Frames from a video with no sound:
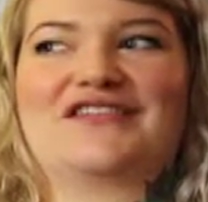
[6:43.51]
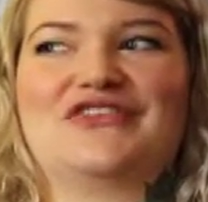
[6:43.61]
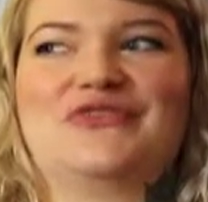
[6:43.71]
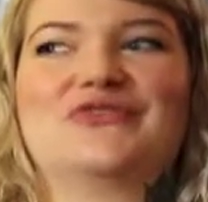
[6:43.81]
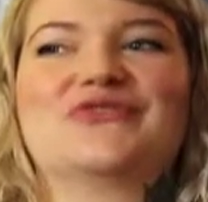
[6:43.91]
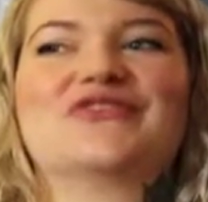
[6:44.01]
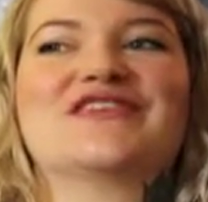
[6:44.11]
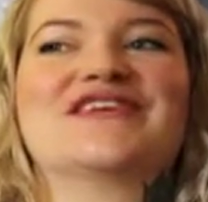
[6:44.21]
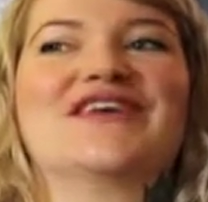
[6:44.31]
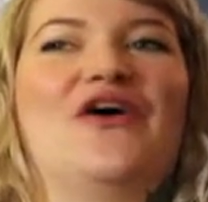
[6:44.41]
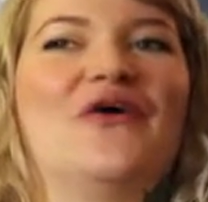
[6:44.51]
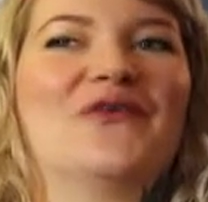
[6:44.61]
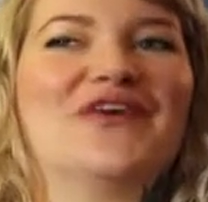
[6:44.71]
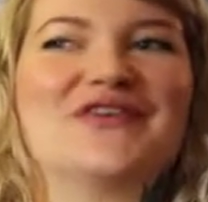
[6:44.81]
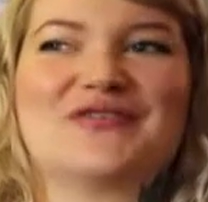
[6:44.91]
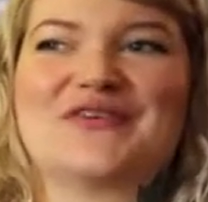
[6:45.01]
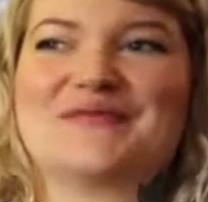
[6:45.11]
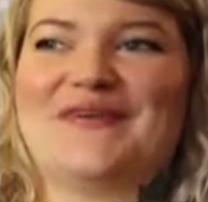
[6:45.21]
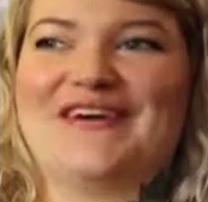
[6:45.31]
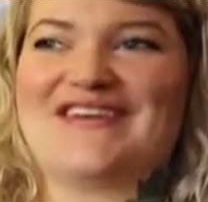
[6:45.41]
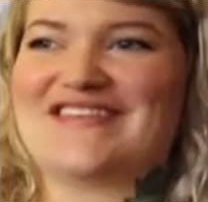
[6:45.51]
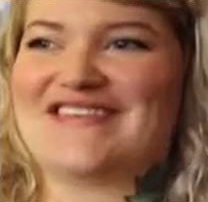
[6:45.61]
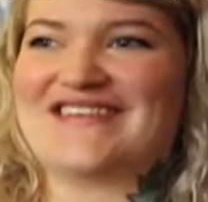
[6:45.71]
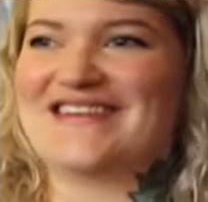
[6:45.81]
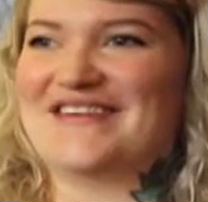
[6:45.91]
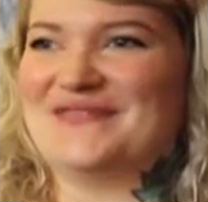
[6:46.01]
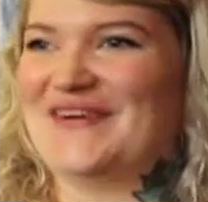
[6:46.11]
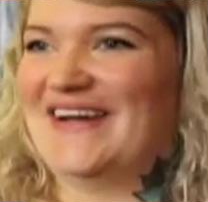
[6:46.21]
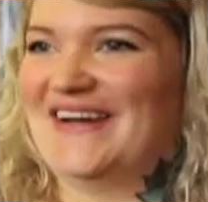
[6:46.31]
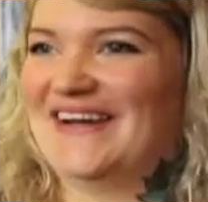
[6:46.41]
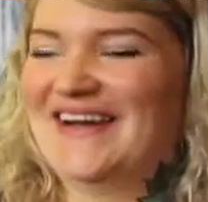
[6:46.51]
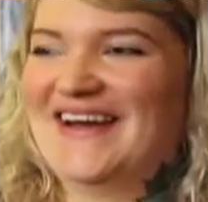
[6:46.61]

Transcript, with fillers: usually always responds the same way